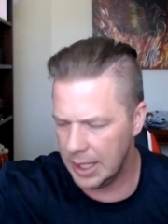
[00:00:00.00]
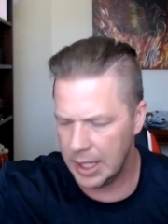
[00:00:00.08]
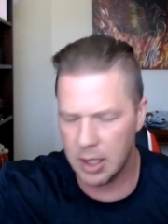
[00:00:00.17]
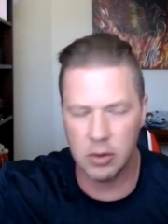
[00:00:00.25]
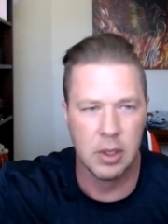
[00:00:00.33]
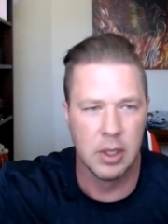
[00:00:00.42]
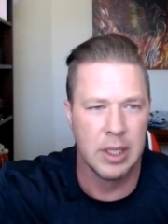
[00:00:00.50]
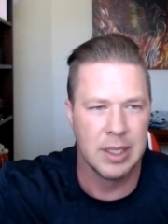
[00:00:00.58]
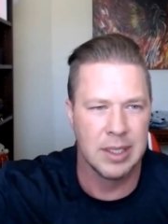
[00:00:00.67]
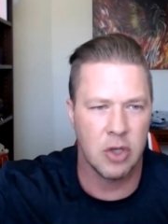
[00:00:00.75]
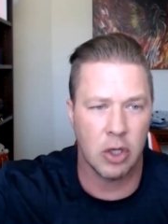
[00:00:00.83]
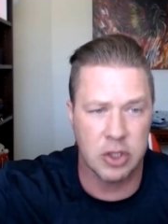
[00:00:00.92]
Now,
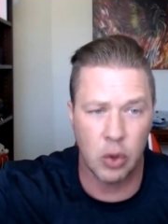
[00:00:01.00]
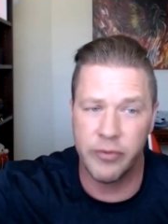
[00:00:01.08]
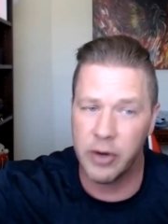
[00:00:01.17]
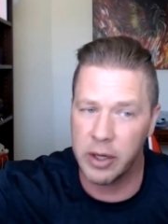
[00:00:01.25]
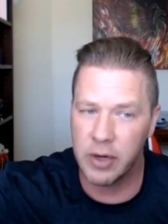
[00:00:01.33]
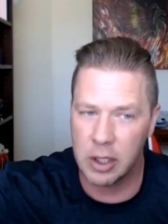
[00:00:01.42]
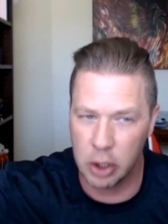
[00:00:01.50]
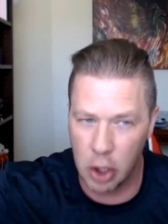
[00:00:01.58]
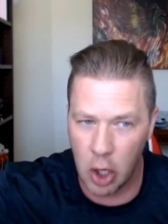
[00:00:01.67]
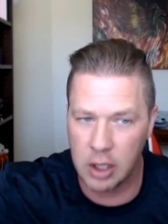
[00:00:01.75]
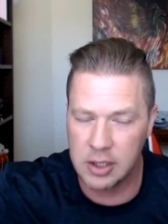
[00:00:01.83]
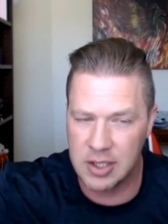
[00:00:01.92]
it's also a very,
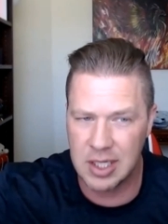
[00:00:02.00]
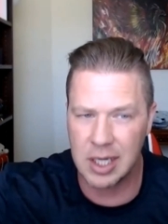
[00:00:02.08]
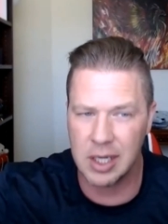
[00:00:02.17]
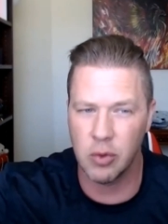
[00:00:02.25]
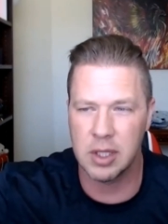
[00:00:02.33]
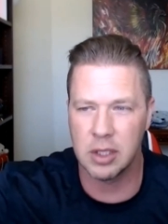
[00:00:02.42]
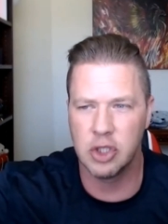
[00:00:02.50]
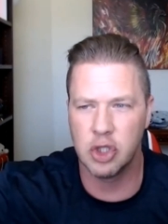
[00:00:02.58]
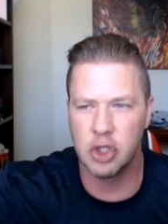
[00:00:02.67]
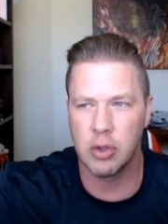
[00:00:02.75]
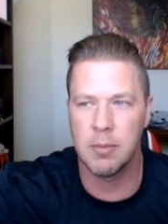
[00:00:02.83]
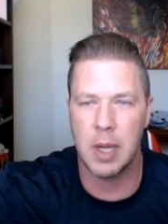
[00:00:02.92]
very large city with
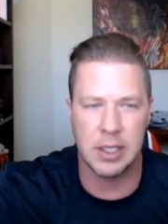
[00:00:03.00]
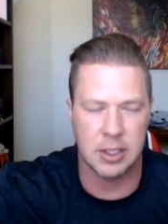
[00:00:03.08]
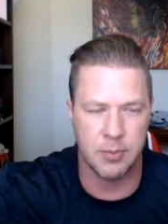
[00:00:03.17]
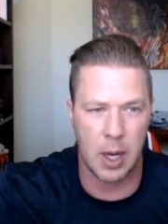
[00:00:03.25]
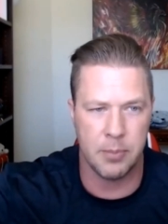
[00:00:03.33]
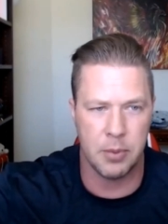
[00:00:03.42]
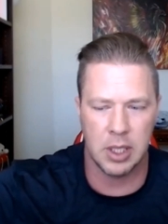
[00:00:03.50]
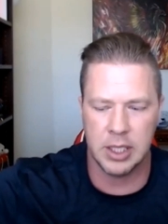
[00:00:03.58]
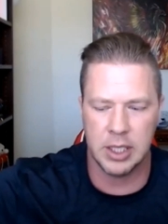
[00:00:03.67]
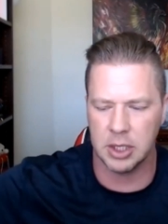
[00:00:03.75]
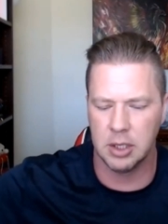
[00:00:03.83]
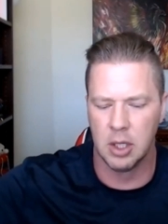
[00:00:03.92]
a tremendous
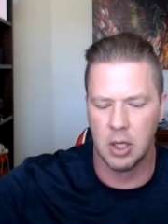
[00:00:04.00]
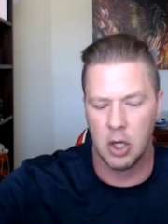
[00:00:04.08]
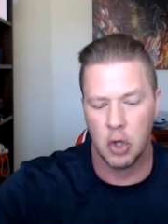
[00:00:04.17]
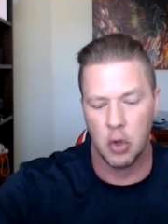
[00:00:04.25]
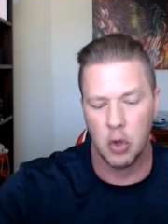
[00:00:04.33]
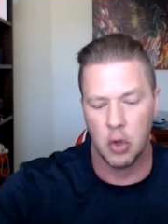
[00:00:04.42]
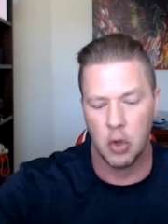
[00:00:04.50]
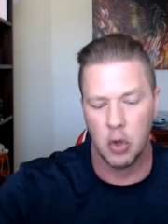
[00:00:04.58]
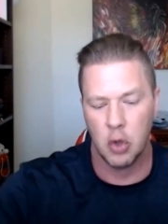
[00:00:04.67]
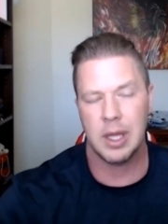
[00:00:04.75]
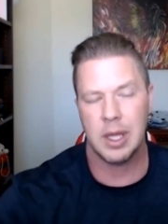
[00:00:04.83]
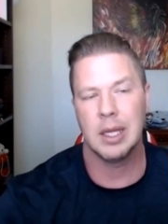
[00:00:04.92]
population with
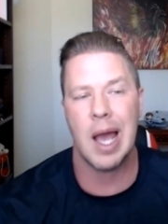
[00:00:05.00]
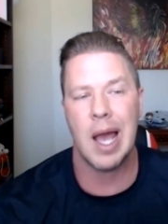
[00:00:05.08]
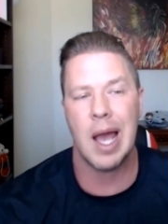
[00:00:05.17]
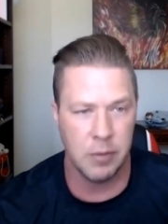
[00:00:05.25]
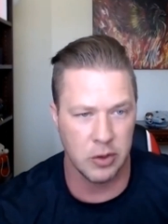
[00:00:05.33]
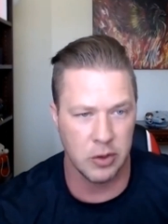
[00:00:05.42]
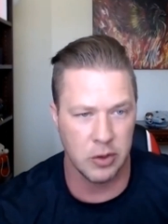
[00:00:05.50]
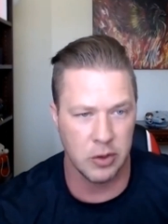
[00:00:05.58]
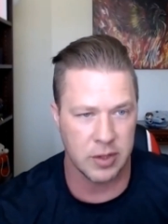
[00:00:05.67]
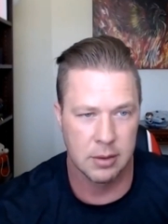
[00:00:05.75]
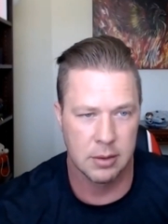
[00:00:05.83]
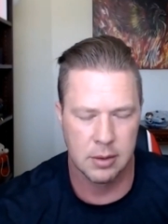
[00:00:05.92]
a lot of
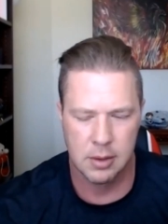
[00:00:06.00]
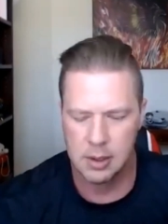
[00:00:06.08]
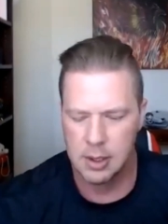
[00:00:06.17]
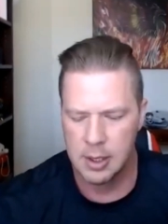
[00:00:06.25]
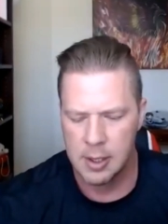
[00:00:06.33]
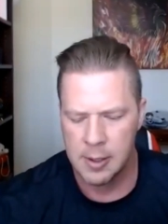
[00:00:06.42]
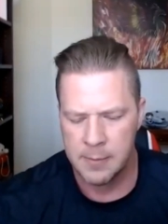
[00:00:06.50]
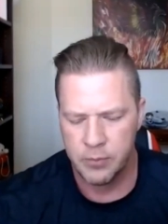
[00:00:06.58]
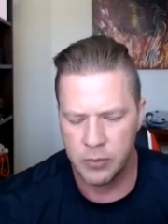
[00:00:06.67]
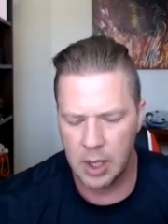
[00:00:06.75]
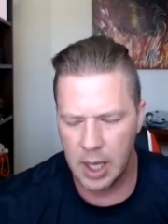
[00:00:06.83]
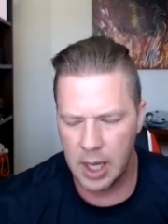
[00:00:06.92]
music.
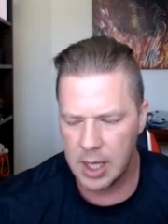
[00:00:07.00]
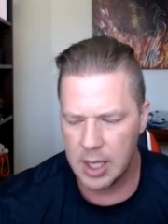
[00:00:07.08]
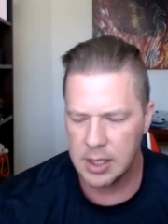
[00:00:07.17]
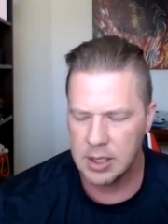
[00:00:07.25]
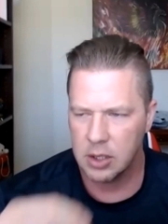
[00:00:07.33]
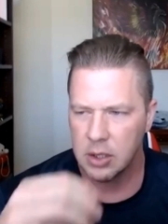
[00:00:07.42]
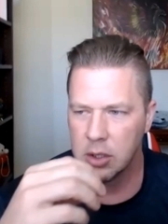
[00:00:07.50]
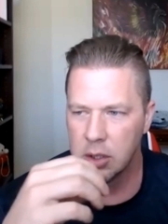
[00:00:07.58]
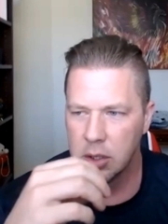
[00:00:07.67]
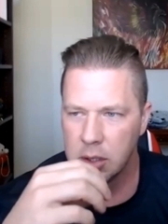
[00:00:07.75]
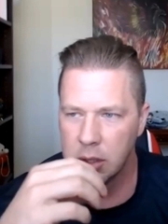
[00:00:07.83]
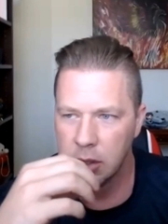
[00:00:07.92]
And
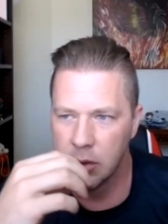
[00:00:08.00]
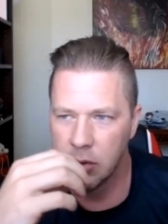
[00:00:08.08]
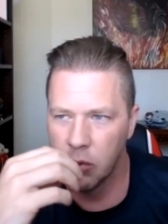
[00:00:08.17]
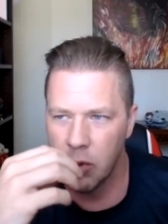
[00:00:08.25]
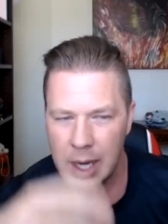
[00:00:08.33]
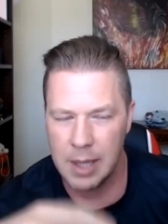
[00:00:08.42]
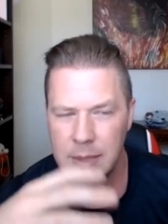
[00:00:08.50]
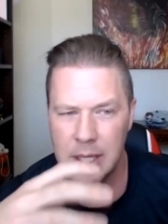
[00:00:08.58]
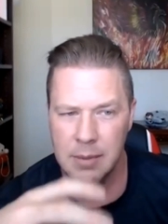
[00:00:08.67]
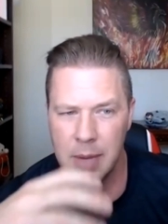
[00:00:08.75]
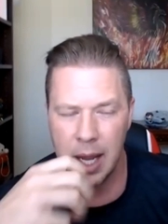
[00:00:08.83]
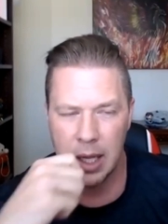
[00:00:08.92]
what I
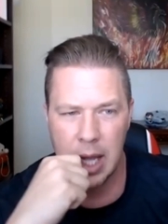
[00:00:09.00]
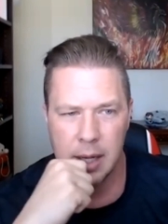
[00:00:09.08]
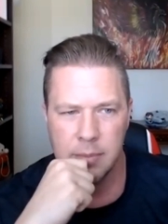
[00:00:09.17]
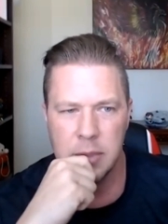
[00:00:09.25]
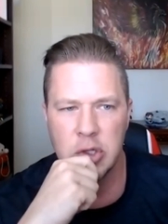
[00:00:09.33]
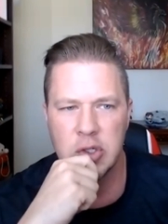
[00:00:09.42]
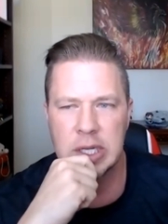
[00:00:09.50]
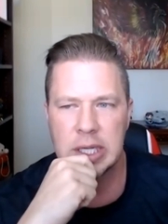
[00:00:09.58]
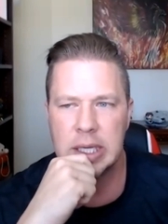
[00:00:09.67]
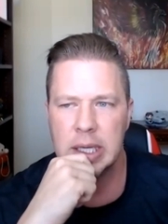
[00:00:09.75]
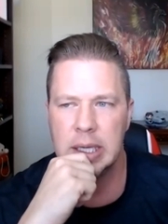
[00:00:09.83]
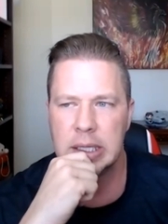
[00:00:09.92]
mean by a lot of
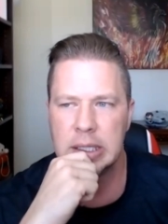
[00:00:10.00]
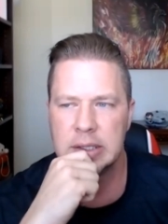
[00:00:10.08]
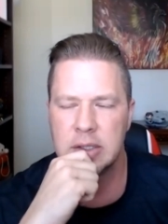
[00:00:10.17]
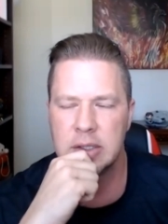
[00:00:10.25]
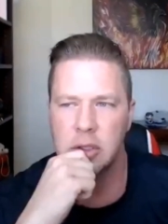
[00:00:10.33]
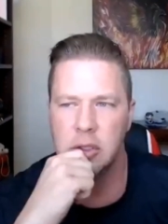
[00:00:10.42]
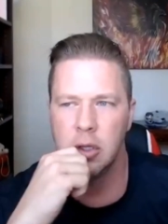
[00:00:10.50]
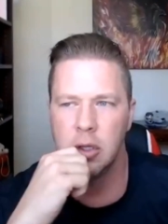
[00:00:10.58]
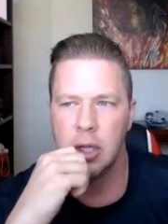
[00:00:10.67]
music is